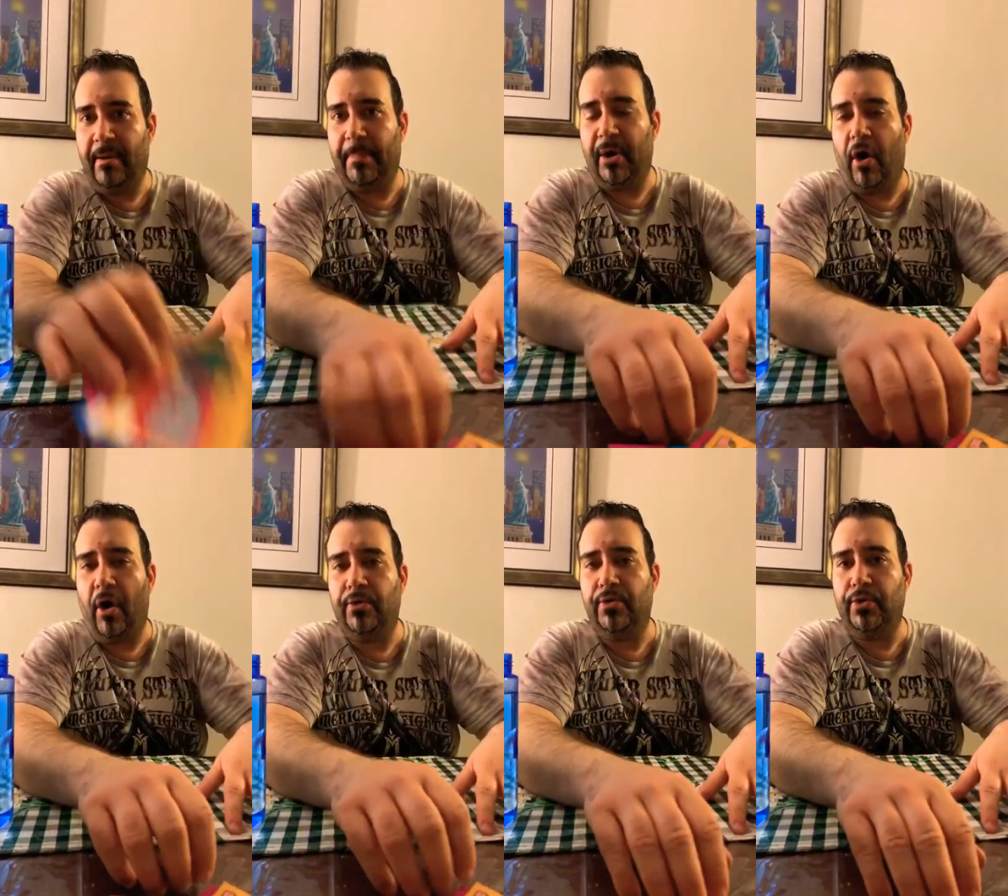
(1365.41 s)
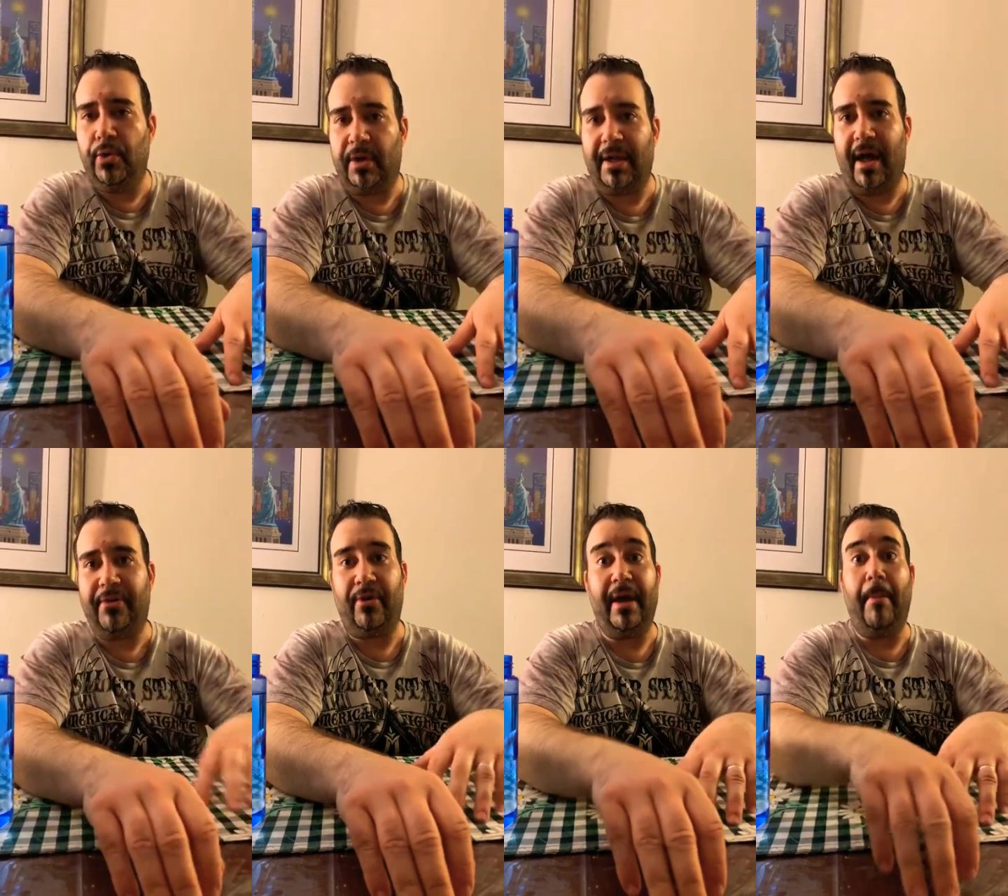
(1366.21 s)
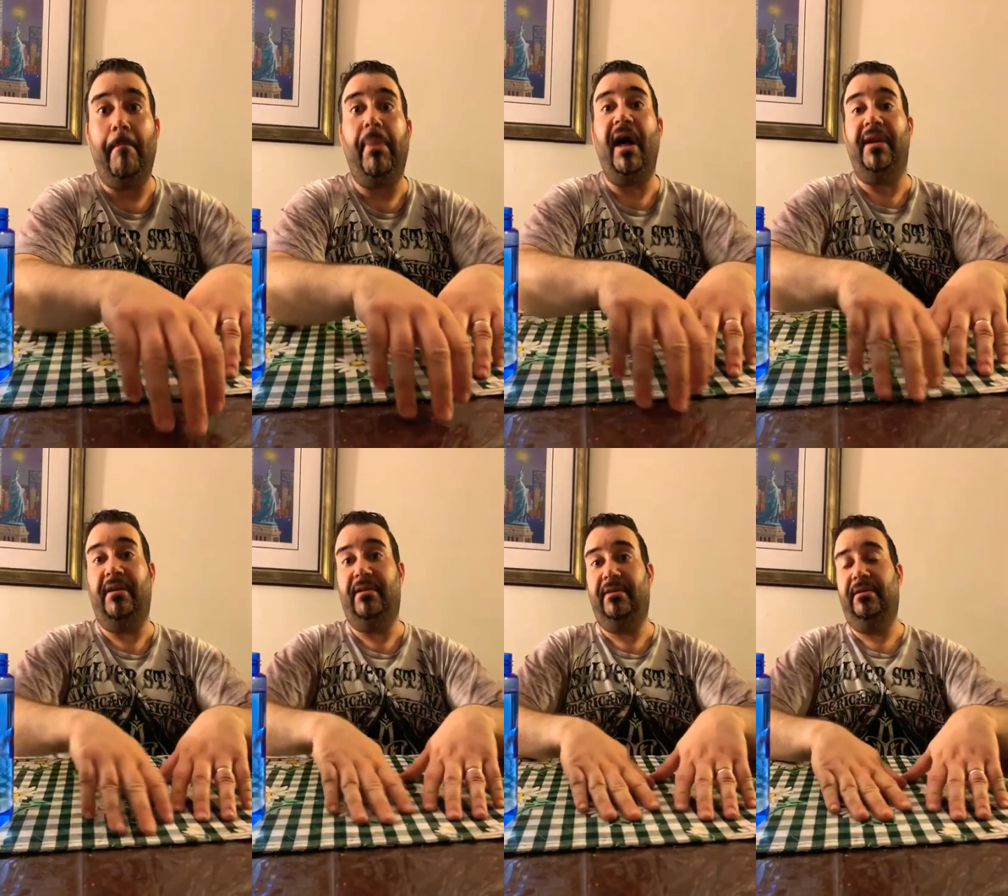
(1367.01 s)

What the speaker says: But all New York Lottery. But